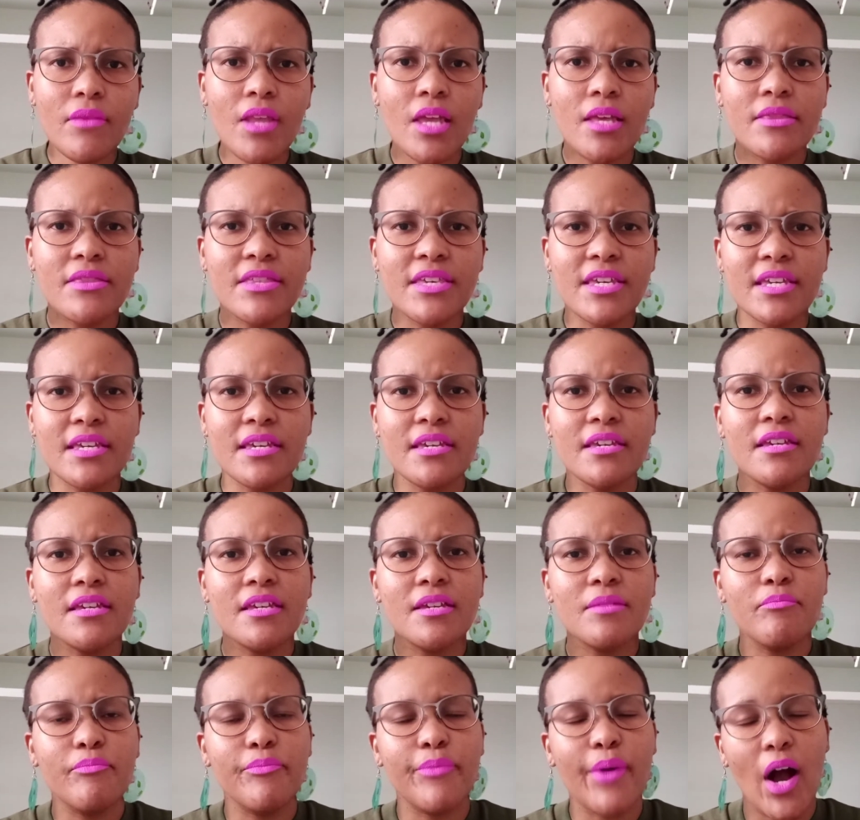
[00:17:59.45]

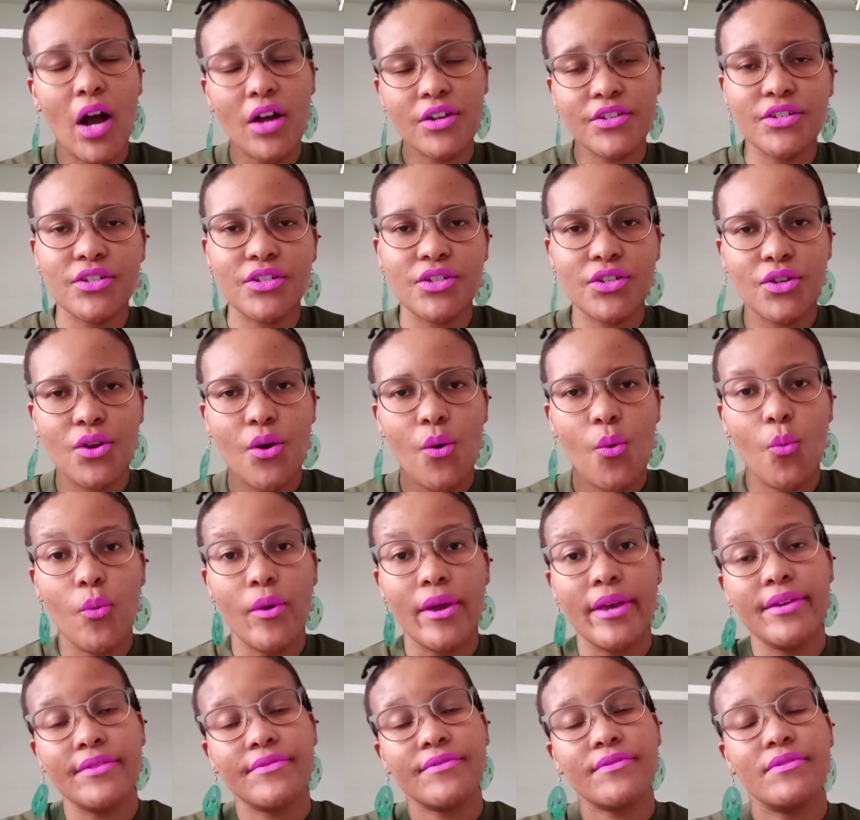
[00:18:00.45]
the bond
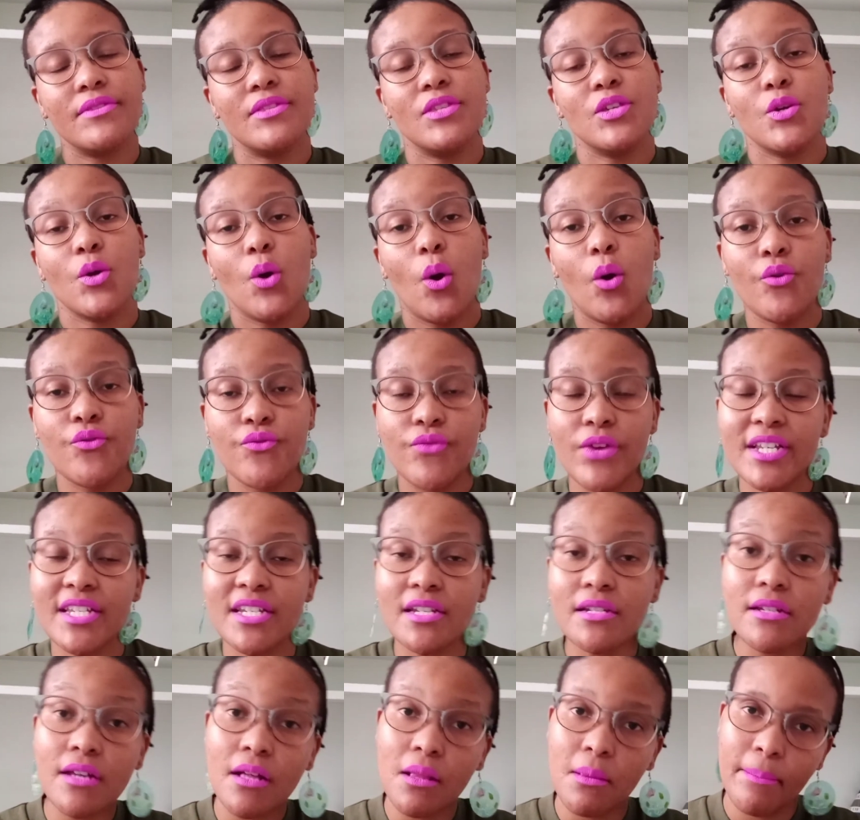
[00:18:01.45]
with the
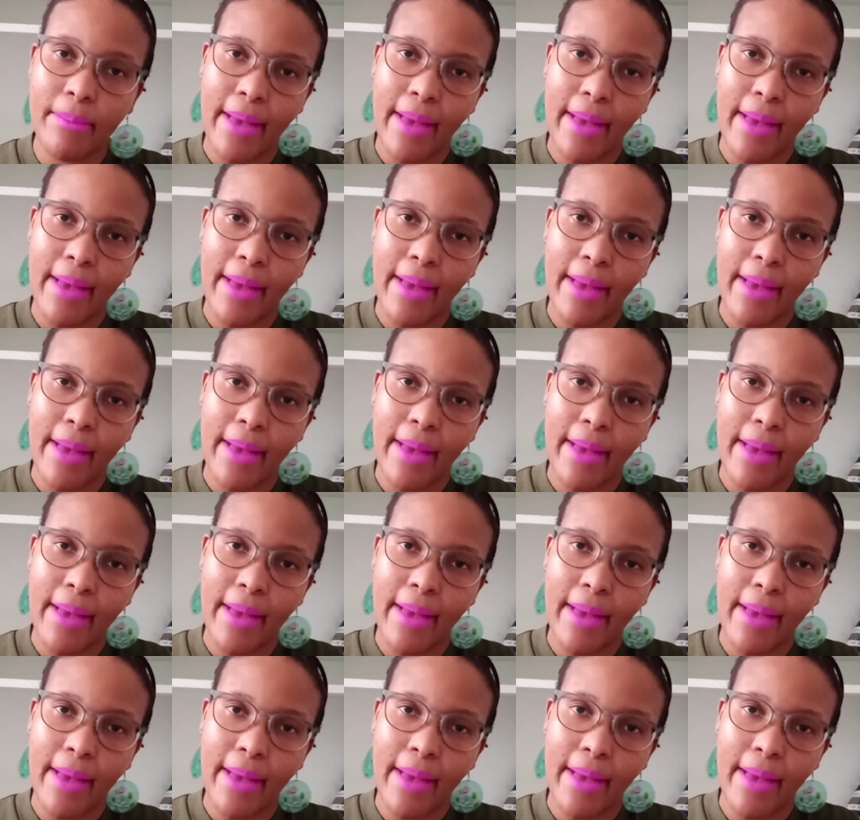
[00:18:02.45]
original